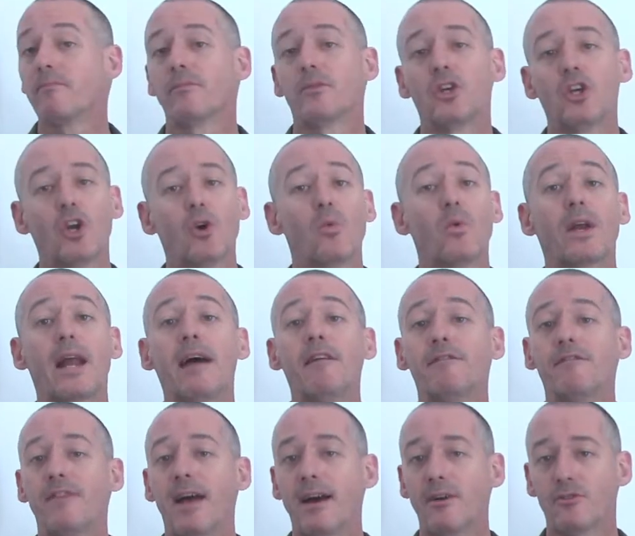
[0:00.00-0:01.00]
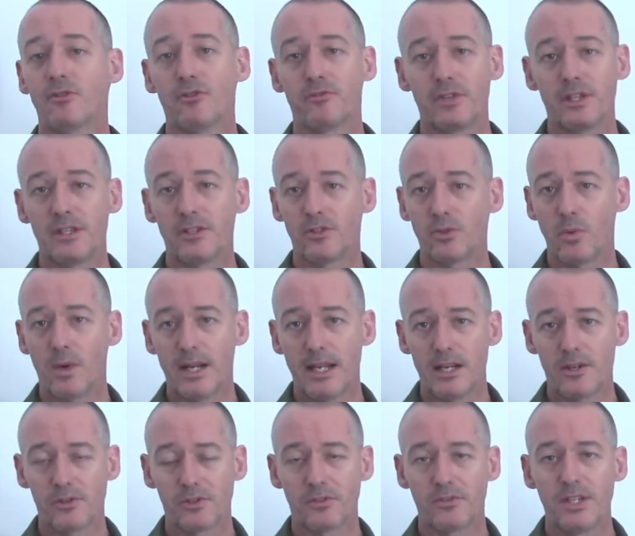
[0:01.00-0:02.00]
You know, what I've found over these 20
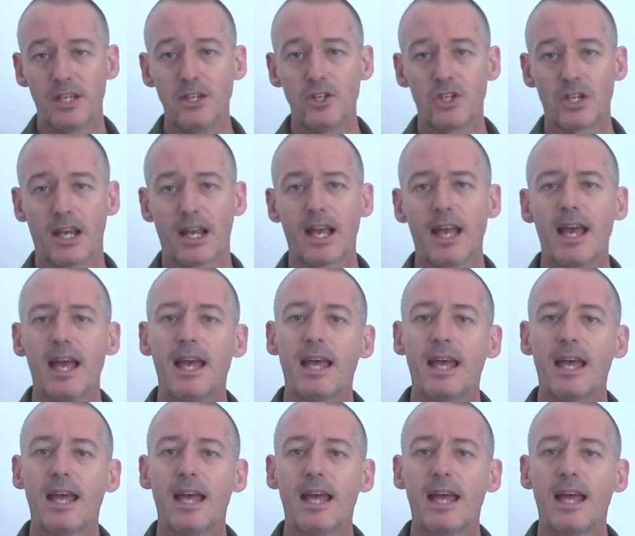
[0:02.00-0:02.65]
years of teaching